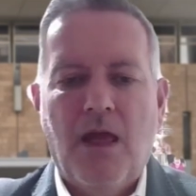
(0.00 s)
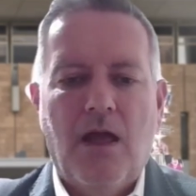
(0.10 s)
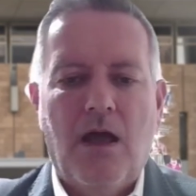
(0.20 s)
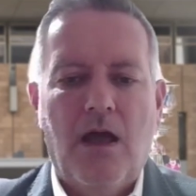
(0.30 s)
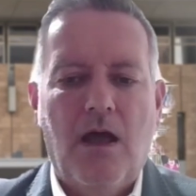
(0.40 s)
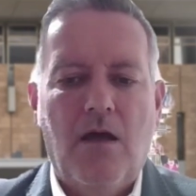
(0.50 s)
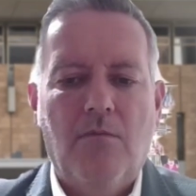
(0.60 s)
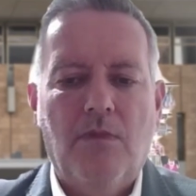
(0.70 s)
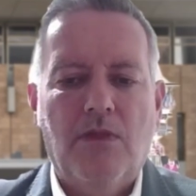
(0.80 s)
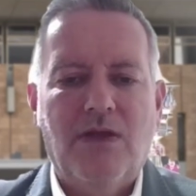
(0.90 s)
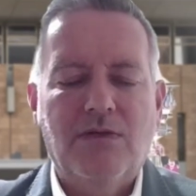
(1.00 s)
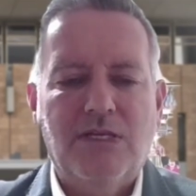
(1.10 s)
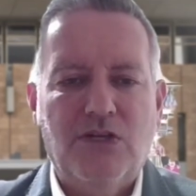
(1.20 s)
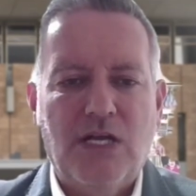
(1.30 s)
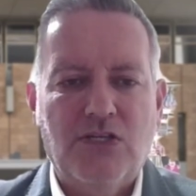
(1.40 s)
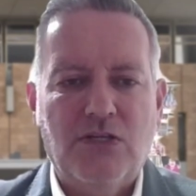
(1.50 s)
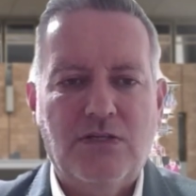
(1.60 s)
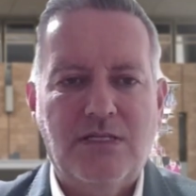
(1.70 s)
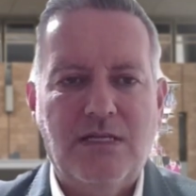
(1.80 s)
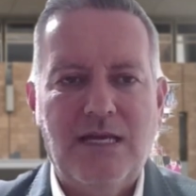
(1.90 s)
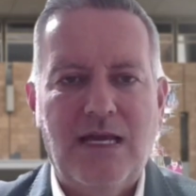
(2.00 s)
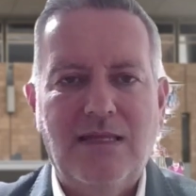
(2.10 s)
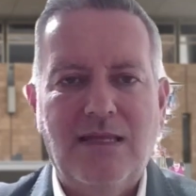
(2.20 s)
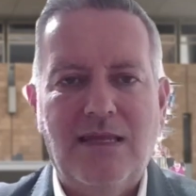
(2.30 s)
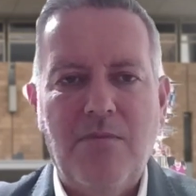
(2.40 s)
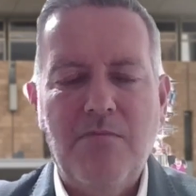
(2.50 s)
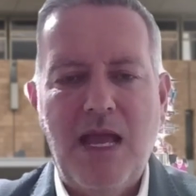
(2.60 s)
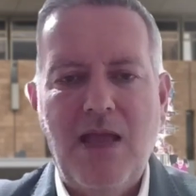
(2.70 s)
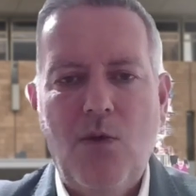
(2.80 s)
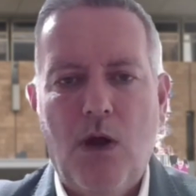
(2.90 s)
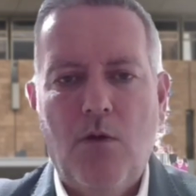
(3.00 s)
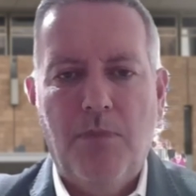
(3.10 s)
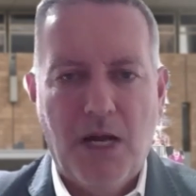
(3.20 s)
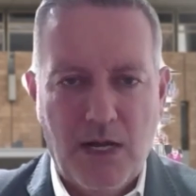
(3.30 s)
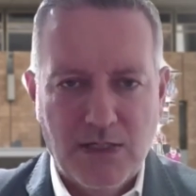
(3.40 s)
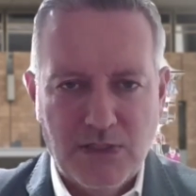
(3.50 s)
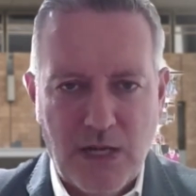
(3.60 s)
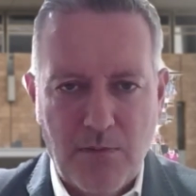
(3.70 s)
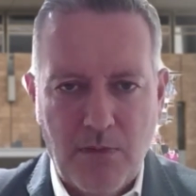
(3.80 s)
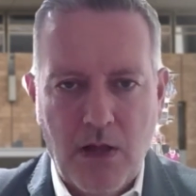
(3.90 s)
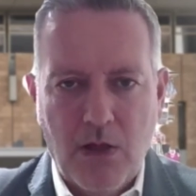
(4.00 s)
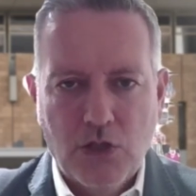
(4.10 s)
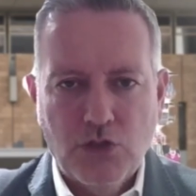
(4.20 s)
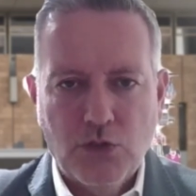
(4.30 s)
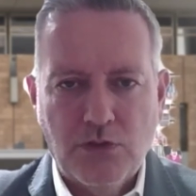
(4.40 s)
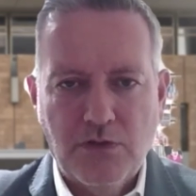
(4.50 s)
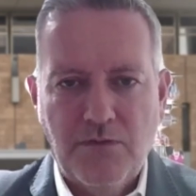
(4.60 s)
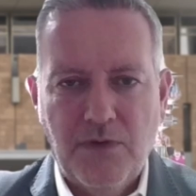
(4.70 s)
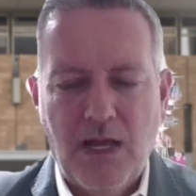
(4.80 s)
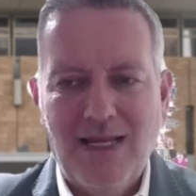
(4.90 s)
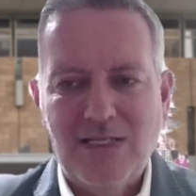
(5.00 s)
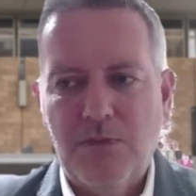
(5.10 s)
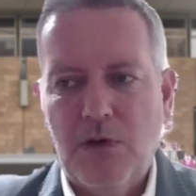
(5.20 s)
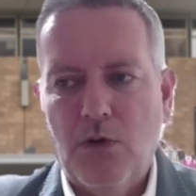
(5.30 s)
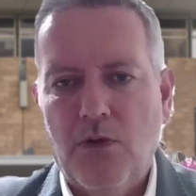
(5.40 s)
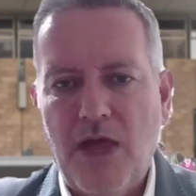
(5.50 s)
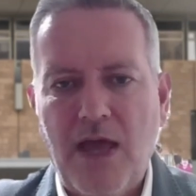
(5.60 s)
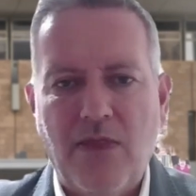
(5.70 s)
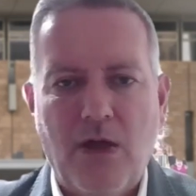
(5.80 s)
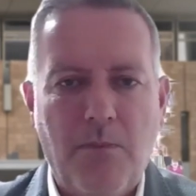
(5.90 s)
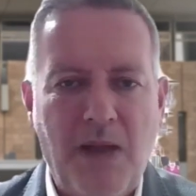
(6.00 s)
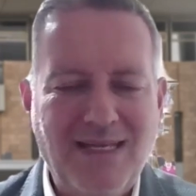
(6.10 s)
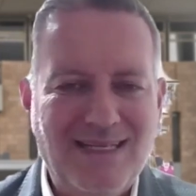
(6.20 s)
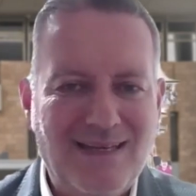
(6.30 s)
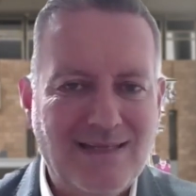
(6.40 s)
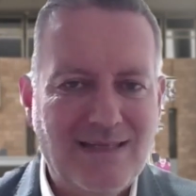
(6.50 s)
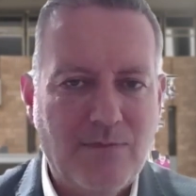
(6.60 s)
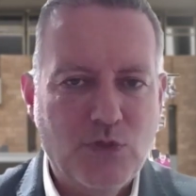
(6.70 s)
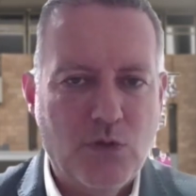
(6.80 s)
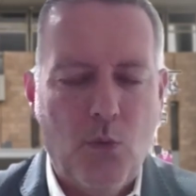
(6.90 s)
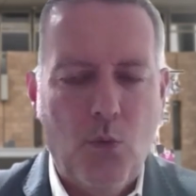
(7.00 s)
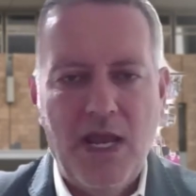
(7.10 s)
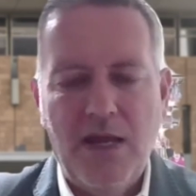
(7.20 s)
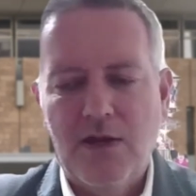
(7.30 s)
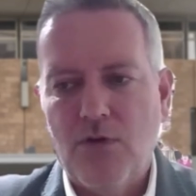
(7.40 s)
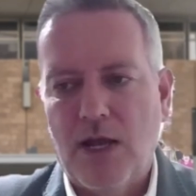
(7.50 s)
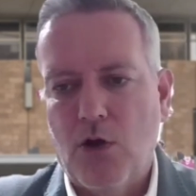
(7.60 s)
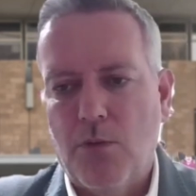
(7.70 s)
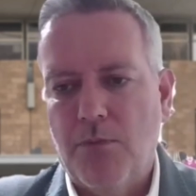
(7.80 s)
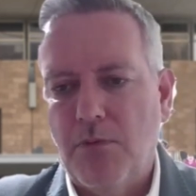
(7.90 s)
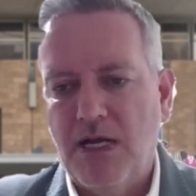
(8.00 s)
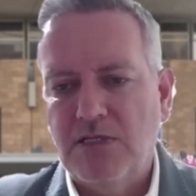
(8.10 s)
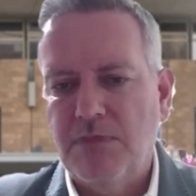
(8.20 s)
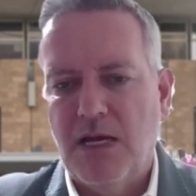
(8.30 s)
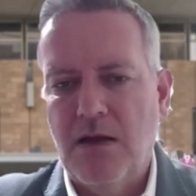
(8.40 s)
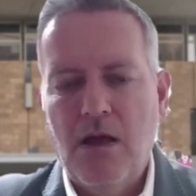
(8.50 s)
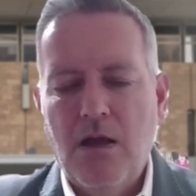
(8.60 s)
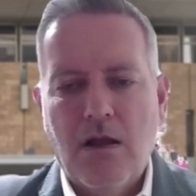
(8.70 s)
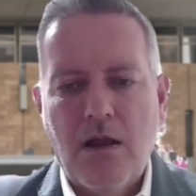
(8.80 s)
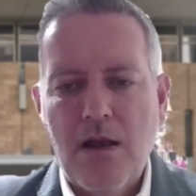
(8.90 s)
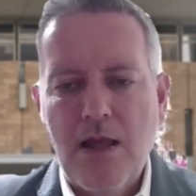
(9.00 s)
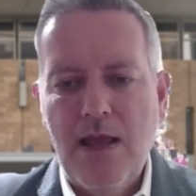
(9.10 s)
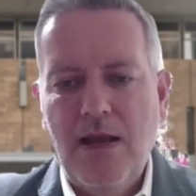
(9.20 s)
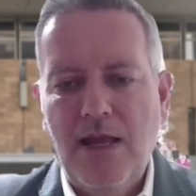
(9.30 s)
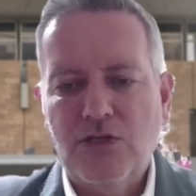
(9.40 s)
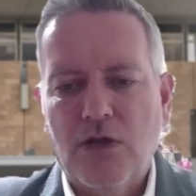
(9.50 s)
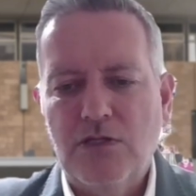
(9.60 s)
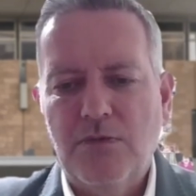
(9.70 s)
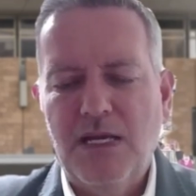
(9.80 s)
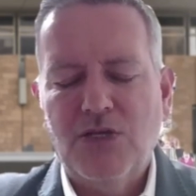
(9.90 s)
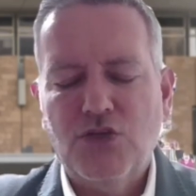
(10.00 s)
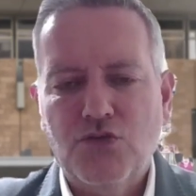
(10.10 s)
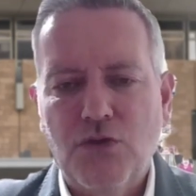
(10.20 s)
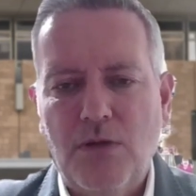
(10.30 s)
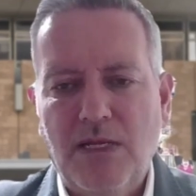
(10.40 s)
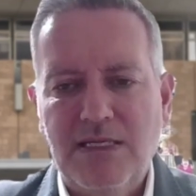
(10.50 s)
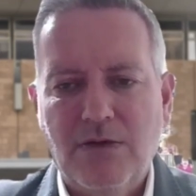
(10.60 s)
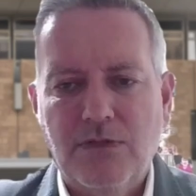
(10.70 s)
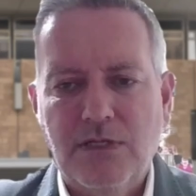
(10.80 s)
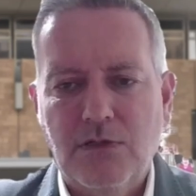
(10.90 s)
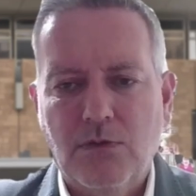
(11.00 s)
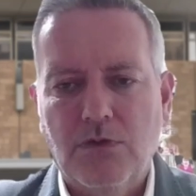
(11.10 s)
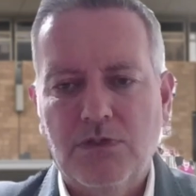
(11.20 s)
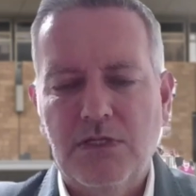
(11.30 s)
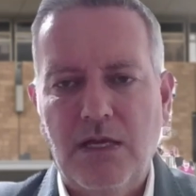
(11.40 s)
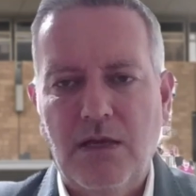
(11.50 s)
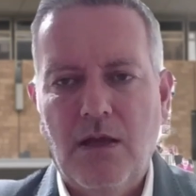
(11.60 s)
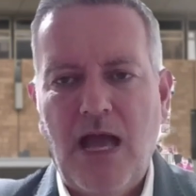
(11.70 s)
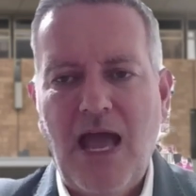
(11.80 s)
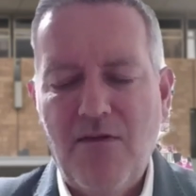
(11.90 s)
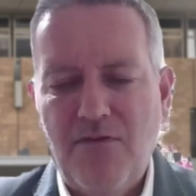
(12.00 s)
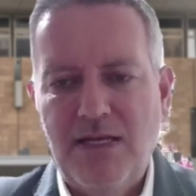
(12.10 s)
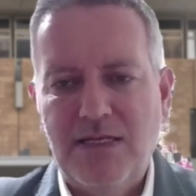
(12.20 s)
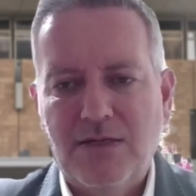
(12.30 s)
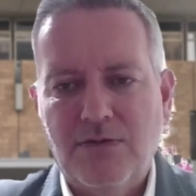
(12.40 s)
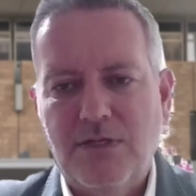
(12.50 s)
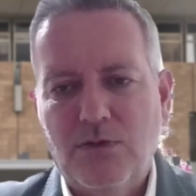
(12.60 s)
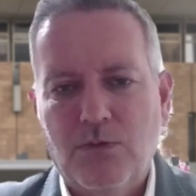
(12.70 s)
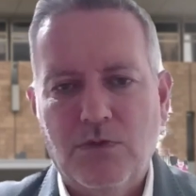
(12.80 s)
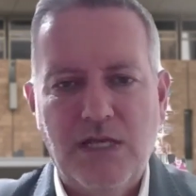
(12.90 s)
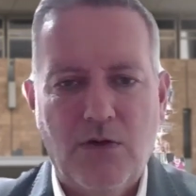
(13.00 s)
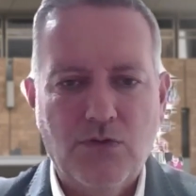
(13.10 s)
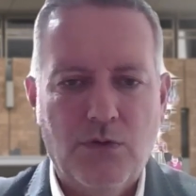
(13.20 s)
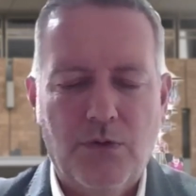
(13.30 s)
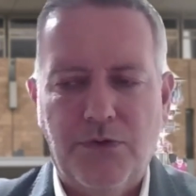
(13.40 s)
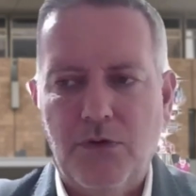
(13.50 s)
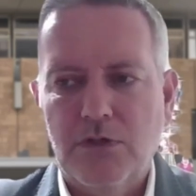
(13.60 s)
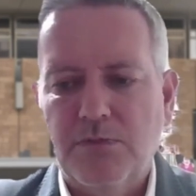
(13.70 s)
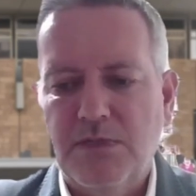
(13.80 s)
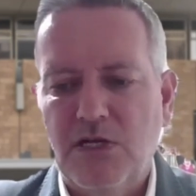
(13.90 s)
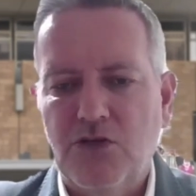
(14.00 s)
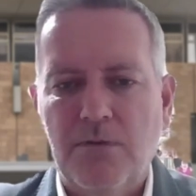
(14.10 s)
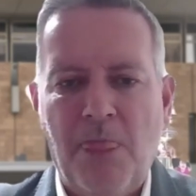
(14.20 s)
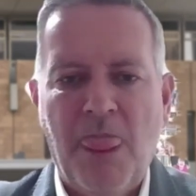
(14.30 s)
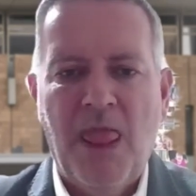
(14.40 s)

There are suggestions today that they may well pass some sort of enlistment law there. They'll paint it as some sort of win and great compromise, but clearly it's going to be extremely heavily tilted towards the ultra-Orthodox position.